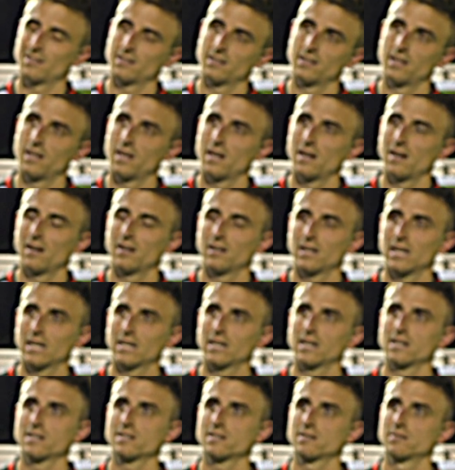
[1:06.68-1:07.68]
Yeah, I
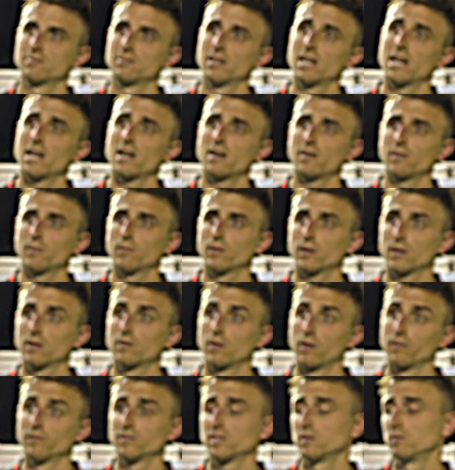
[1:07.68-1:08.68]
guess. Yeah,
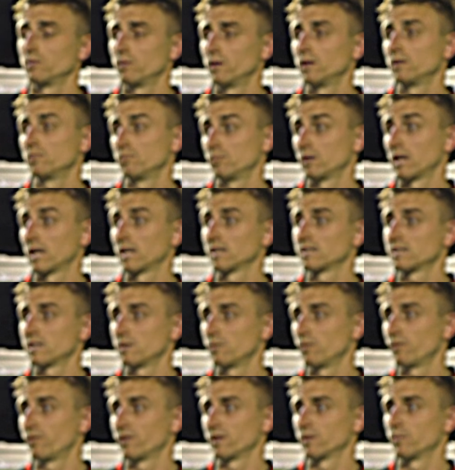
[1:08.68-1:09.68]
obviously,
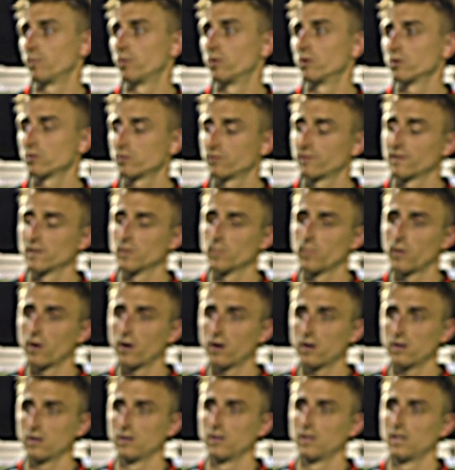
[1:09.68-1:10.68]
we've hit the post, we've hit the
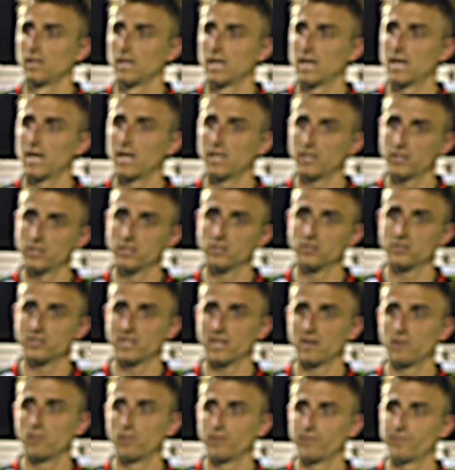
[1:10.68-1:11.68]
bar. You could
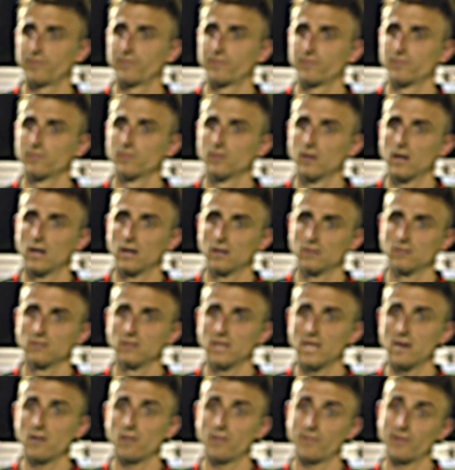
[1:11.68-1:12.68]
say
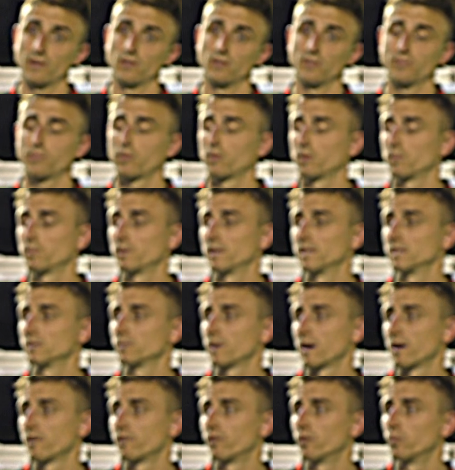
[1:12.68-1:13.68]
I think we've probably played the
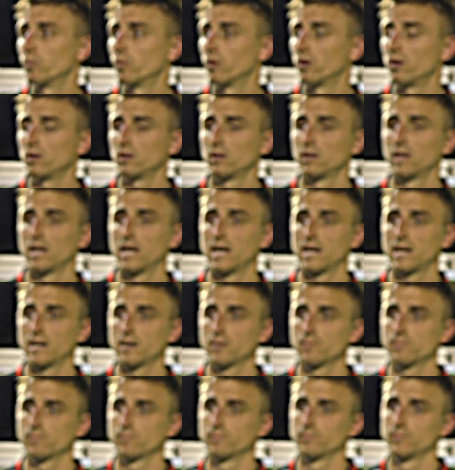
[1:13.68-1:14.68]
better football.
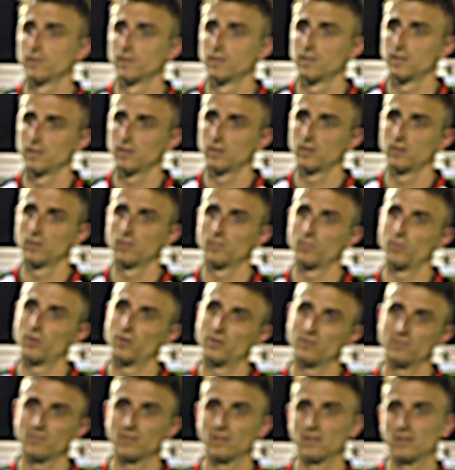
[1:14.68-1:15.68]

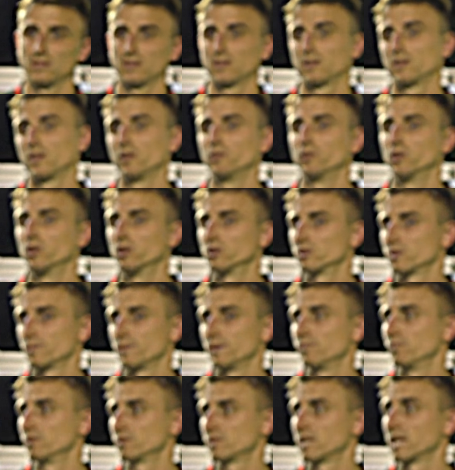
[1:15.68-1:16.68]
But who knows? I
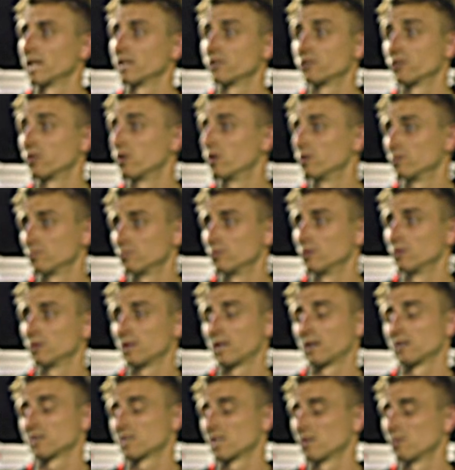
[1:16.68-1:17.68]
mean, we'll take a draw and we'll
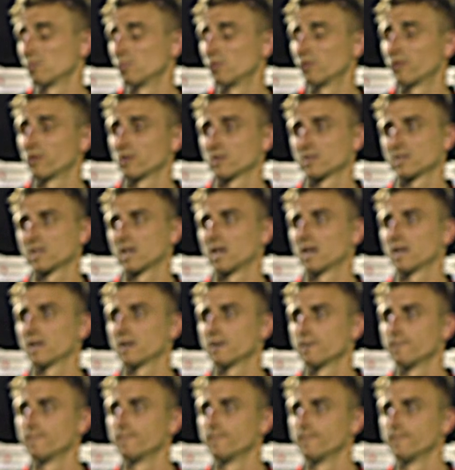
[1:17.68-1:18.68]
move on to Saturday.